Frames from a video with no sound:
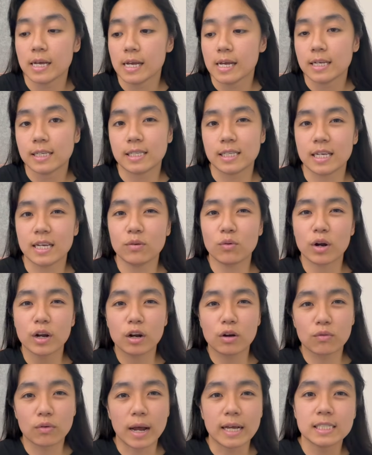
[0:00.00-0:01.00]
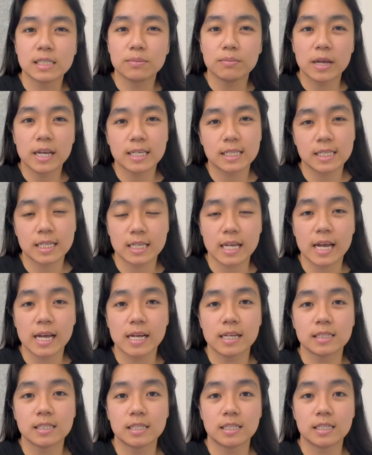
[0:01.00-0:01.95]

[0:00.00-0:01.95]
see where your resume stands,